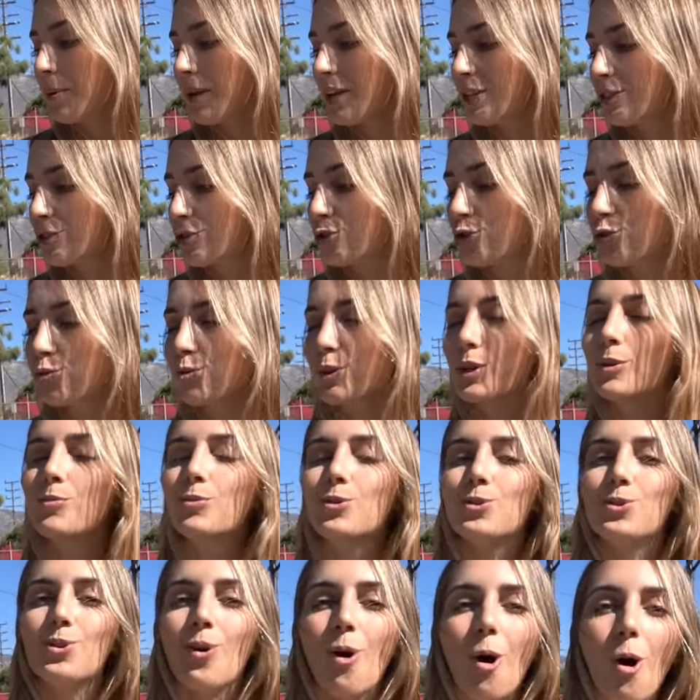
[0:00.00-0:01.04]
his dream
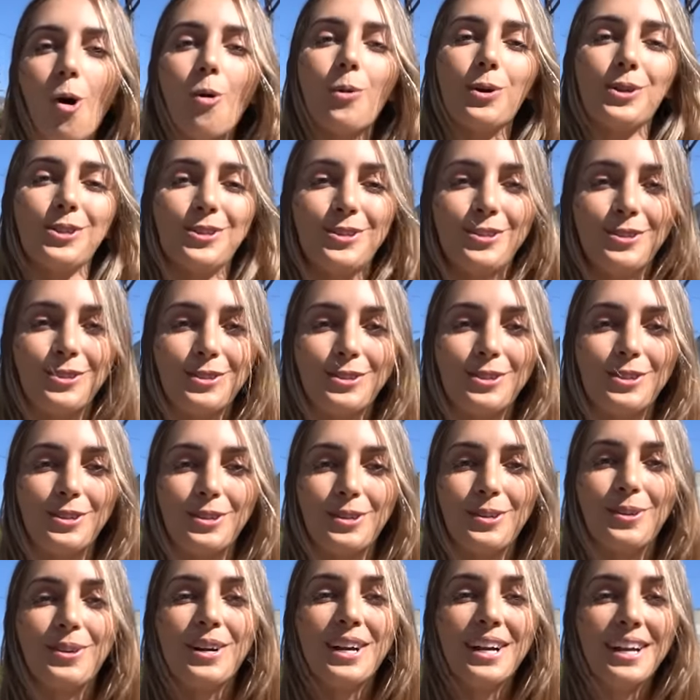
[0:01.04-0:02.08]
was always to
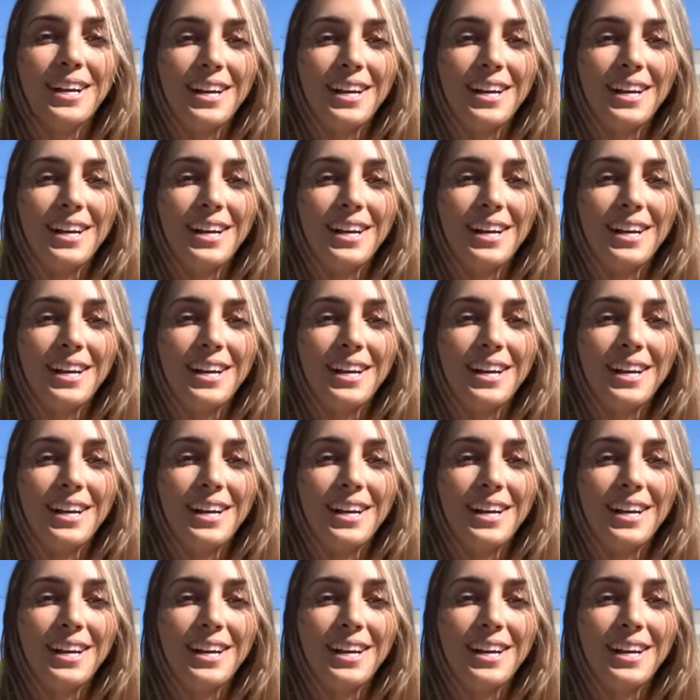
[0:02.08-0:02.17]
do,